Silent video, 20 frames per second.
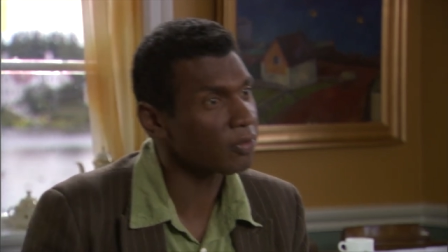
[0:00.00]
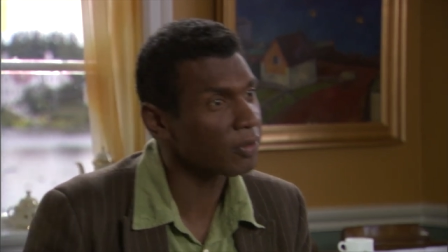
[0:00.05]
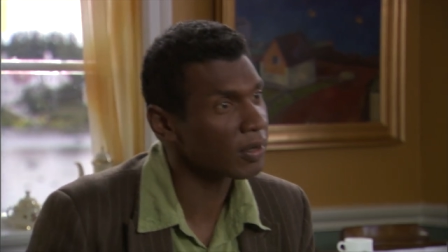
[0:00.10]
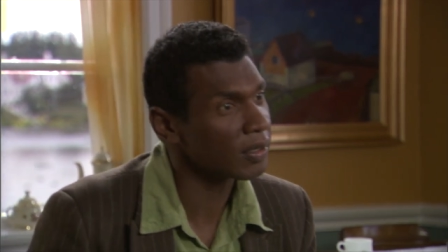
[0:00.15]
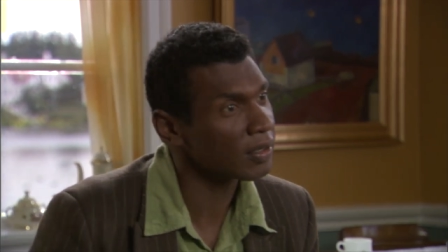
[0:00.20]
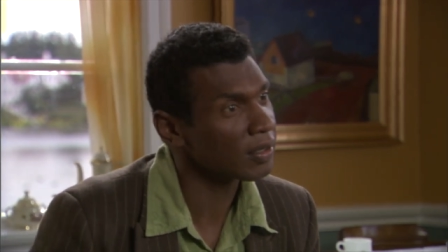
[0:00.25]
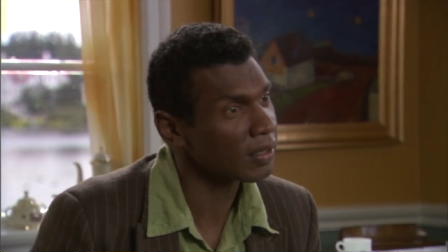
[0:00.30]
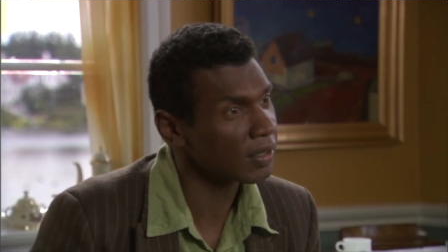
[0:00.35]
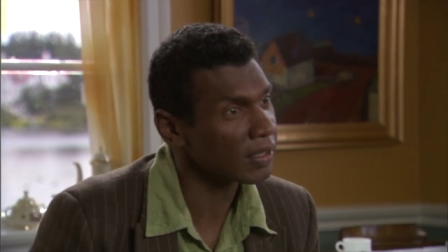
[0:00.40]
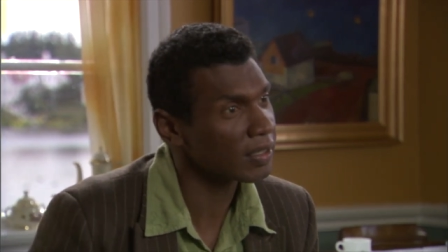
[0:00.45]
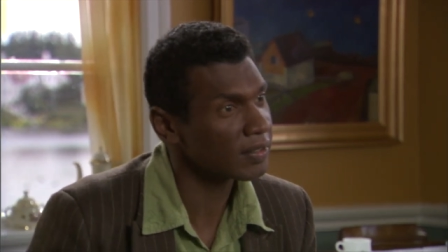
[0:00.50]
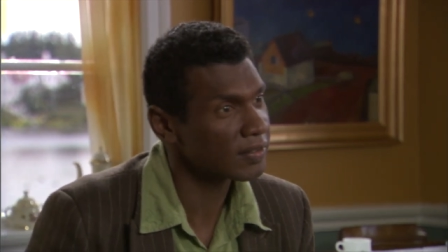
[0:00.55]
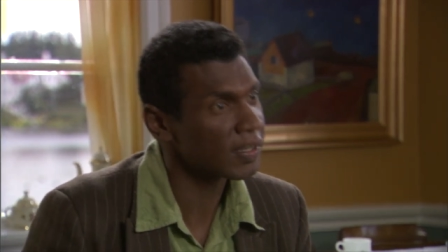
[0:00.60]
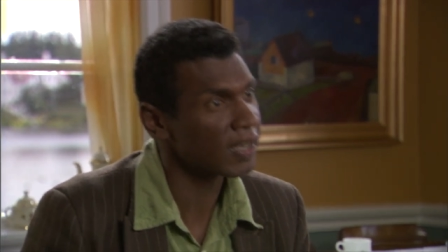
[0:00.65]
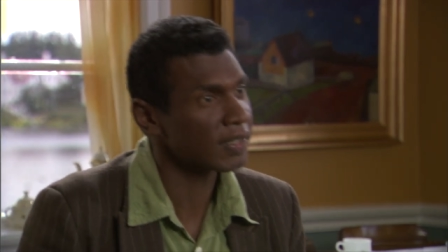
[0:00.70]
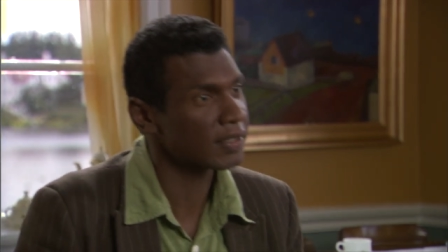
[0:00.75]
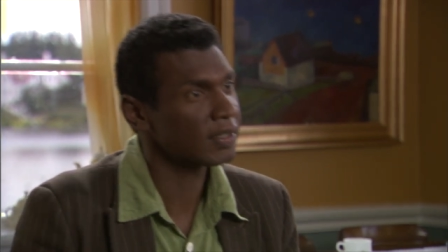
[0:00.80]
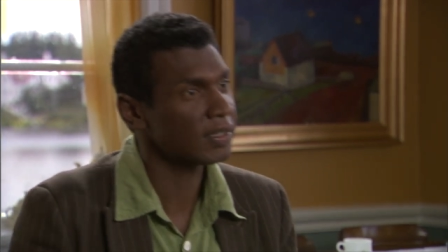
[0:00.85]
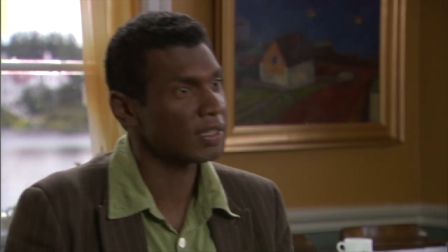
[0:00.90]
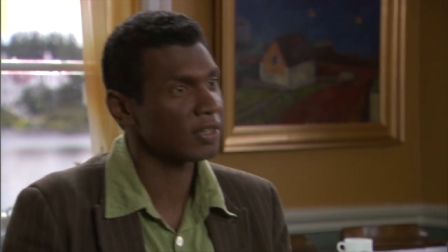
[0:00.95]
When I
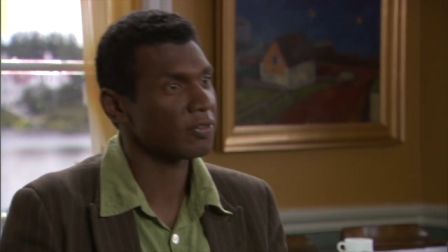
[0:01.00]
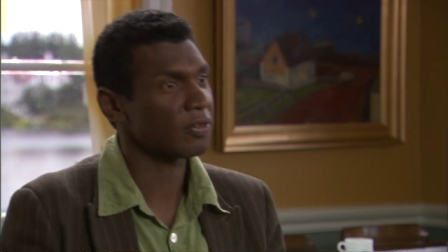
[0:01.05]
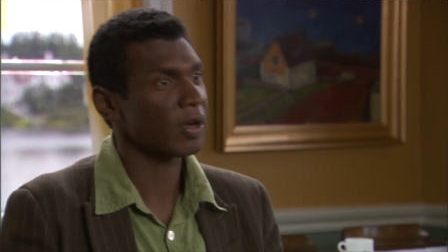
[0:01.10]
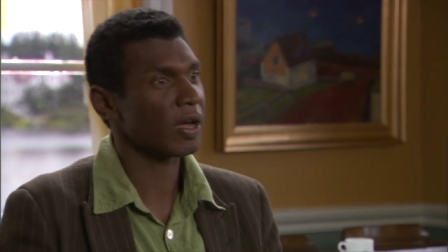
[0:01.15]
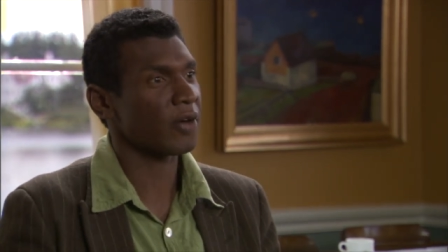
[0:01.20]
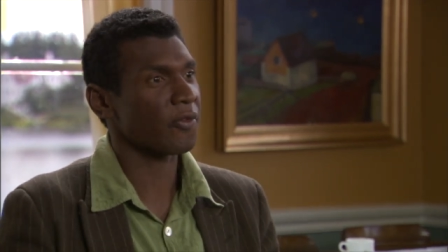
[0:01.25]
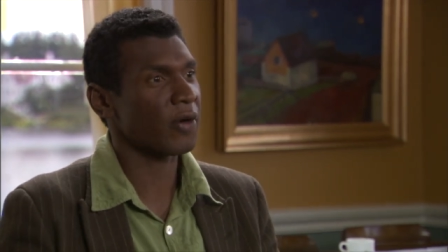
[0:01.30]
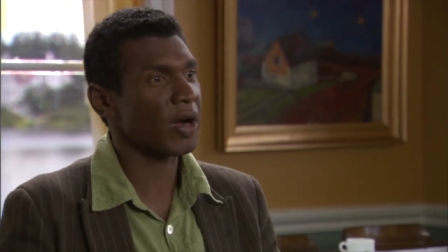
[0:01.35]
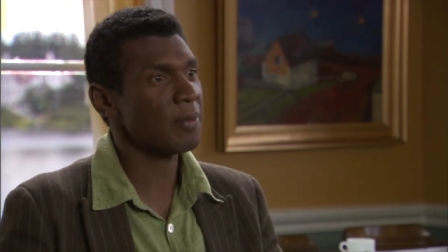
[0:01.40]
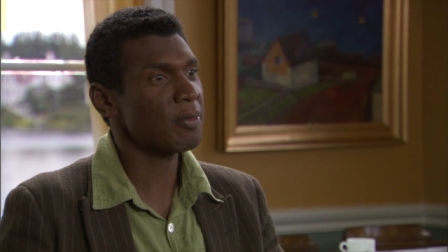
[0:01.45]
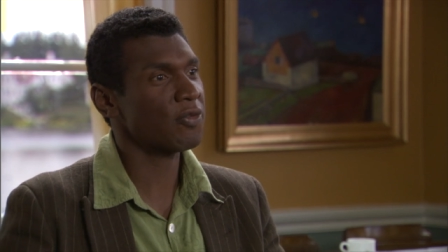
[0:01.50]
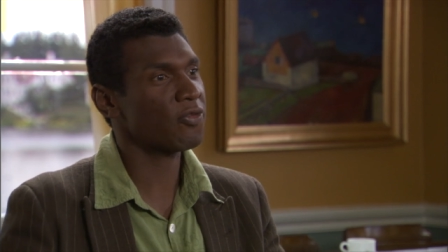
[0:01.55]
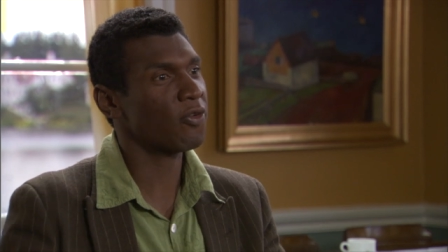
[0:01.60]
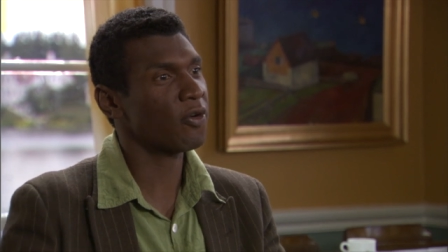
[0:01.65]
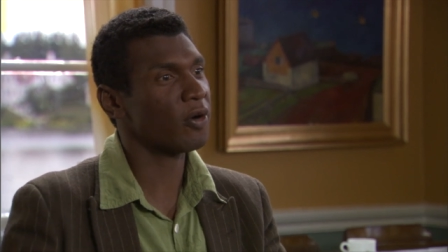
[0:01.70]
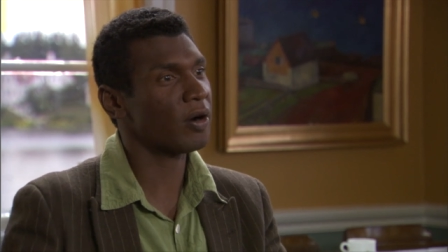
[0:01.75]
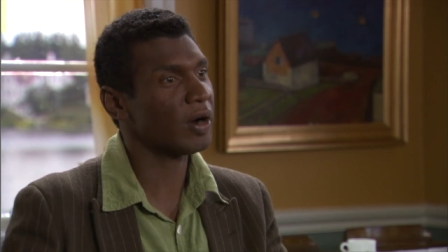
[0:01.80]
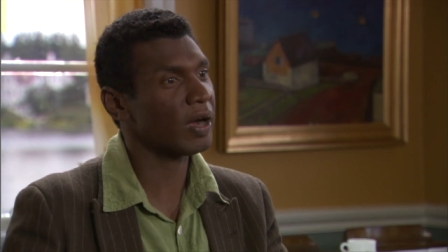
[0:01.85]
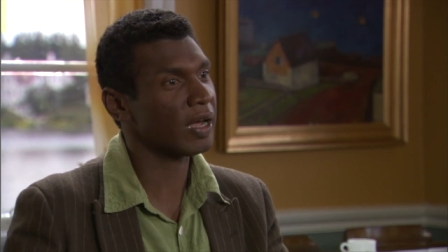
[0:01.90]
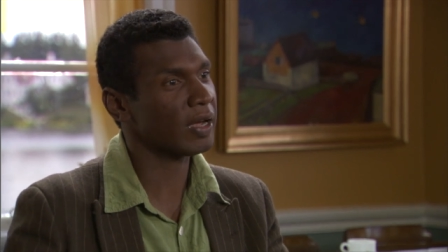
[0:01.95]
decided to leave, and right
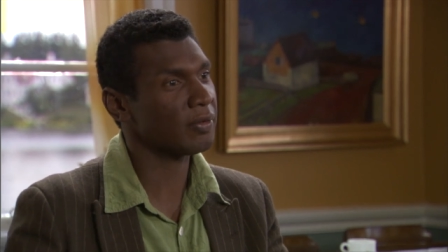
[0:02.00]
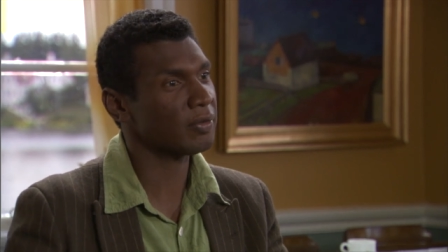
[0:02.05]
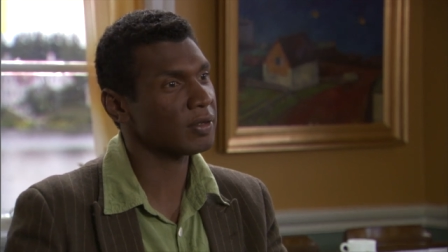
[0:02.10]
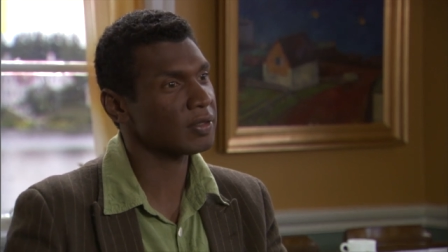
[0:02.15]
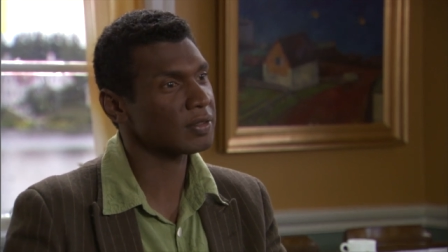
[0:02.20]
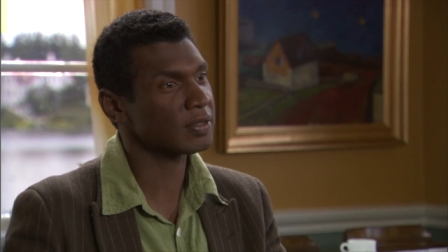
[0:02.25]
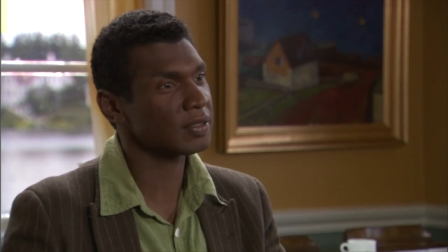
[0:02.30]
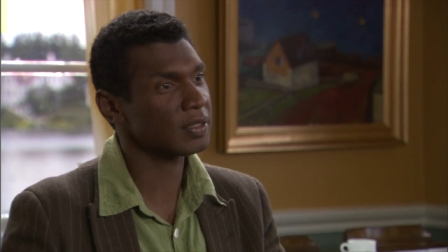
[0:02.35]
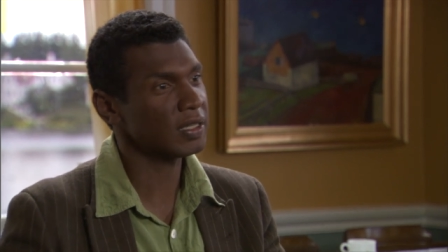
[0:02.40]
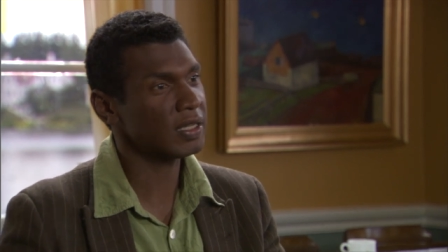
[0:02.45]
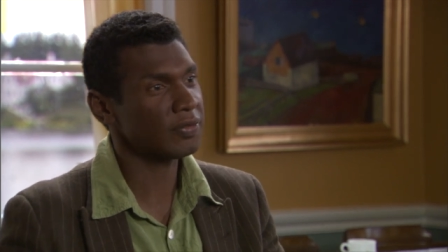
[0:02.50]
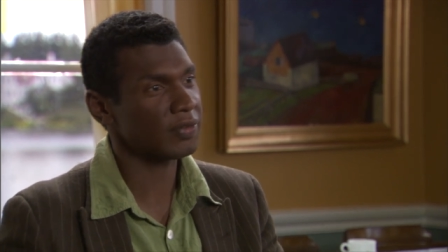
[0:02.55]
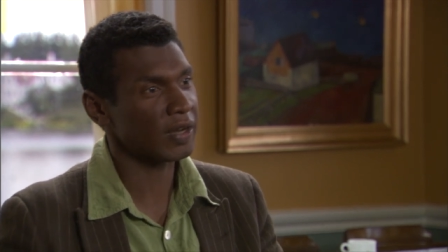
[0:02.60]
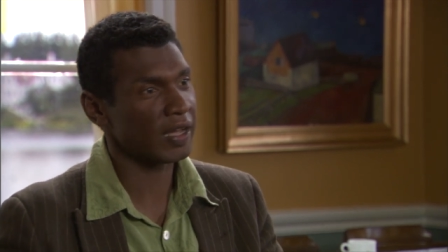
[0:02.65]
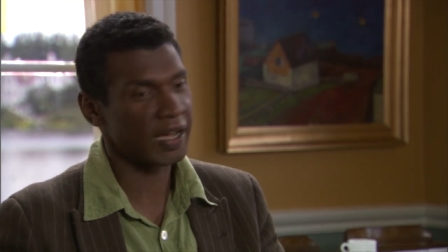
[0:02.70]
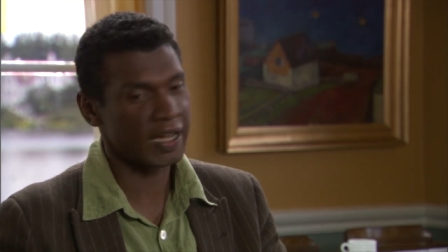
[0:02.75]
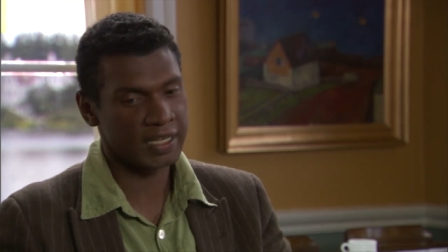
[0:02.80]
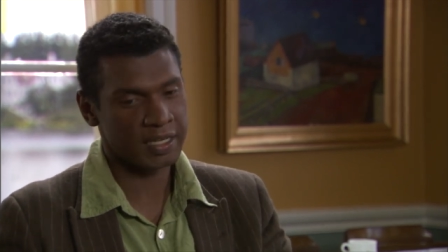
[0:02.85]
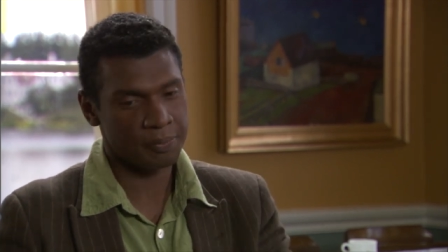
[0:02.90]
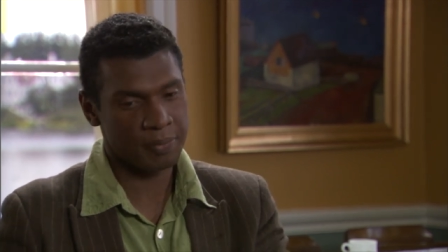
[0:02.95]
before I was leaving, I
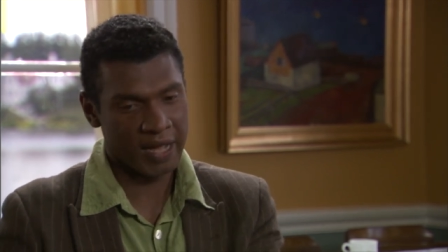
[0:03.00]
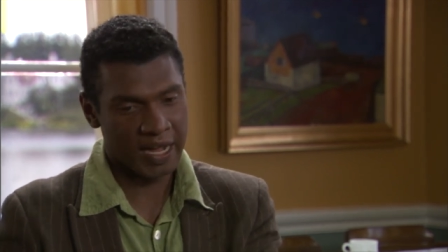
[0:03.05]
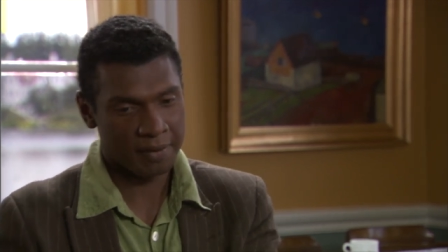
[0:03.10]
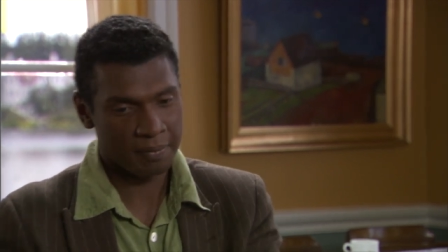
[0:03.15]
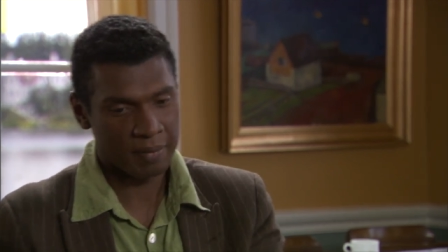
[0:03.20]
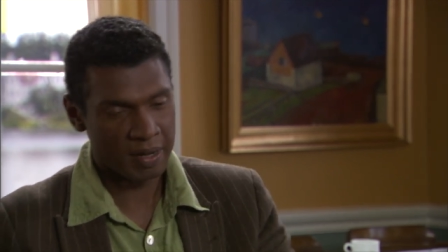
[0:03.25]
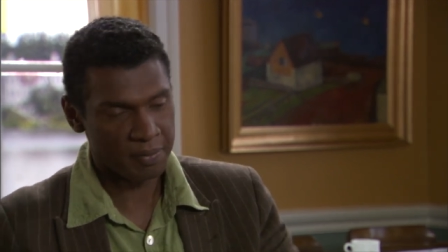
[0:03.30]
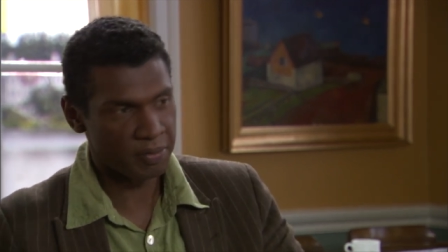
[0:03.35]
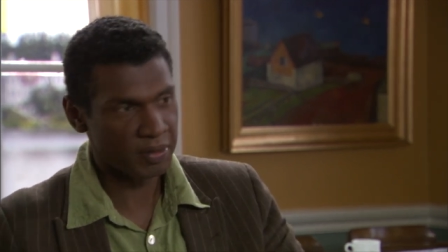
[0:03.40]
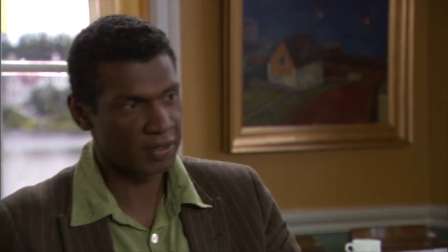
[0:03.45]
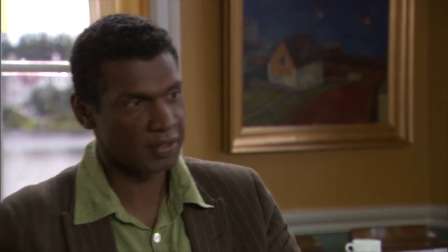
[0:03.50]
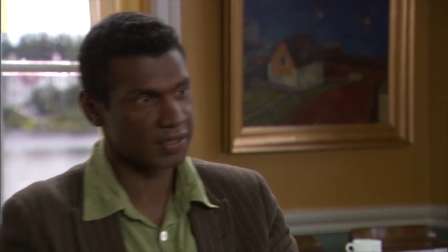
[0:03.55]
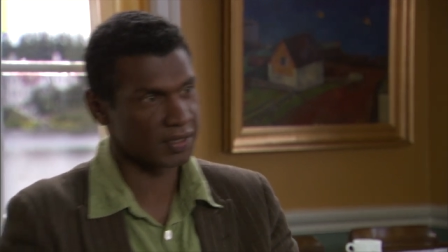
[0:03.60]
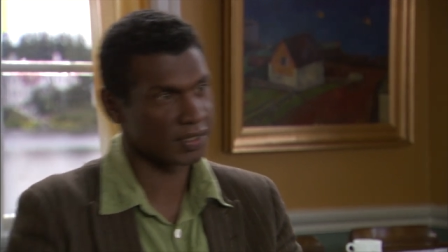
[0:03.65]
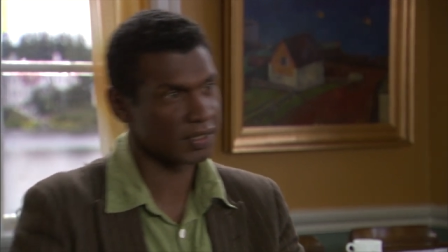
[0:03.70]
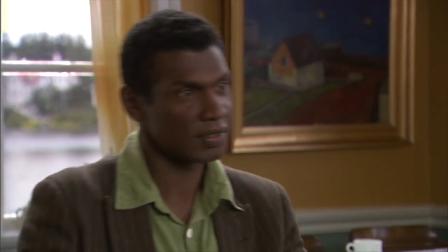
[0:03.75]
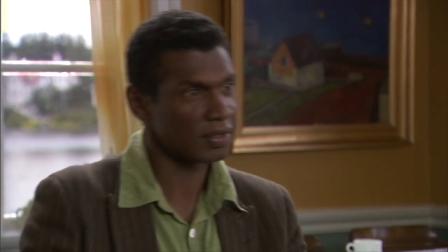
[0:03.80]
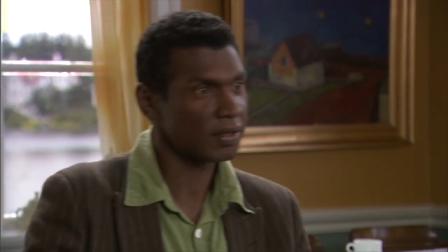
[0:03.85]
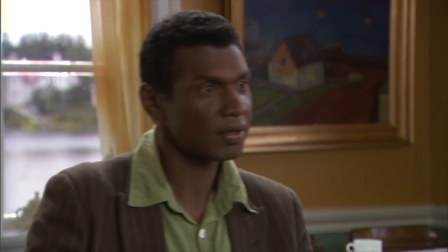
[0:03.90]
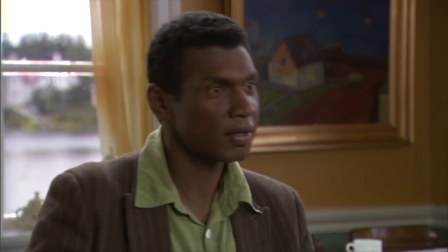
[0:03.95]
had to pack my
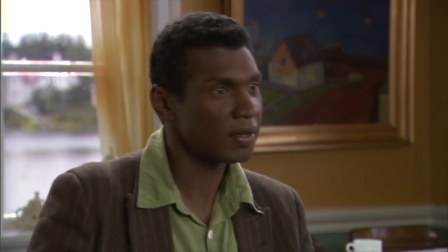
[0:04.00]
books,